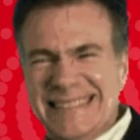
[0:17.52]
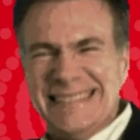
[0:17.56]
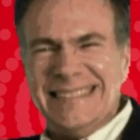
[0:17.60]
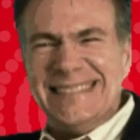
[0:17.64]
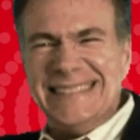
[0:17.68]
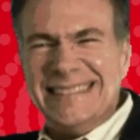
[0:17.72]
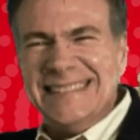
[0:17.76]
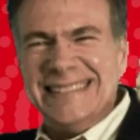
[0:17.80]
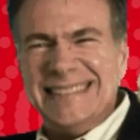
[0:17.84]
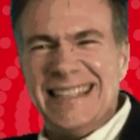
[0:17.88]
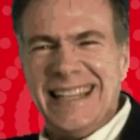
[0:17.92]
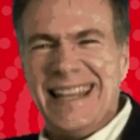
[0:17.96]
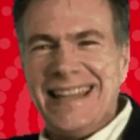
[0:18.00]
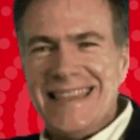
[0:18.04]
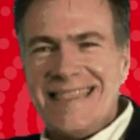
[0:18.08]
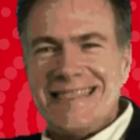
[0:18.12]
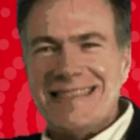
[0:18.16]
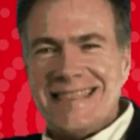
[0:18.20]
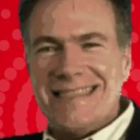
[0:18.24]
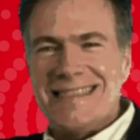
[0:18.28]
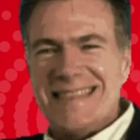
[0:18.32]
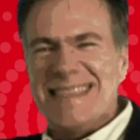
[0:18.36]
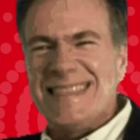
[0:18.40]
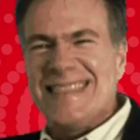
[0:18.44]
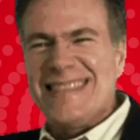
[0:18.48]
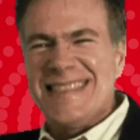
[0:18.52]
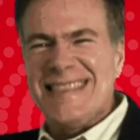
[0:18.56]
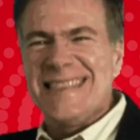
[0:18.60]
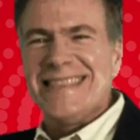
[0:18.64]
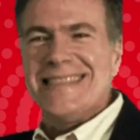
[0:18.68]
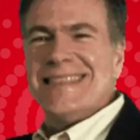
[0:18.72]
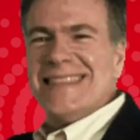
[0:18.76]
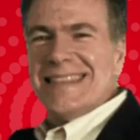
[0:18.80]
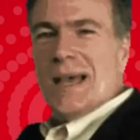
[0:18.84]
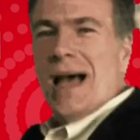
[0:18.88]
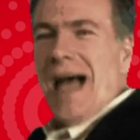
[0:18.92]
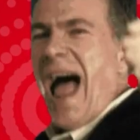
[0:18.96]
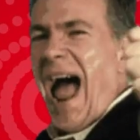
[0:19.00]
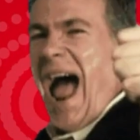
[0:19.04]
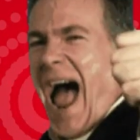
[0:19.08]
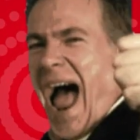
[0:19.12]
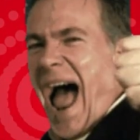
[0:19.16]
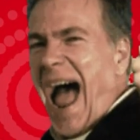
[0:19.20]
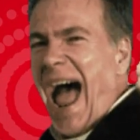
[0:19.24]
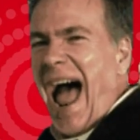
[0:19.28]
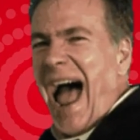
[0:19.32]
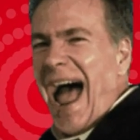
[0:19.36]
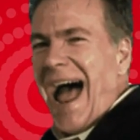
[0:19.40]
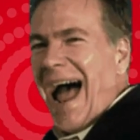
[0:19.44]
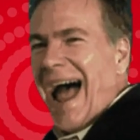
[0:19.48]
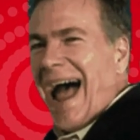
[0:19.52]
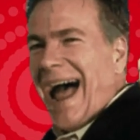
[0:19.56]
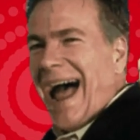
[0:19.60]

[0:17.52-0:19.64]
and subscribe to this channel, because thumbs